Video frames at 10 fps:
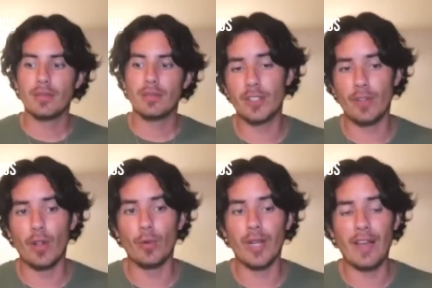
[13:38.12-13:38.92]
first of
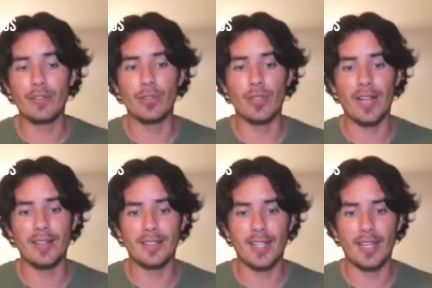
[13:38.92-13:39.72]
all, we have to
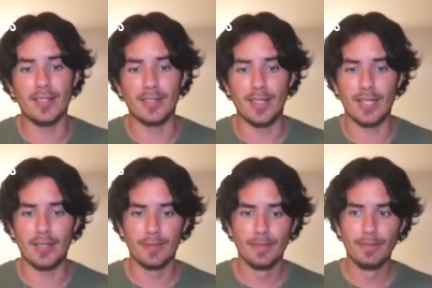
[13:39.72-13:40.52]
understand
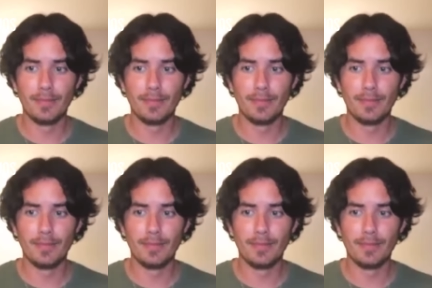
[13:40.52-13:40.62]
that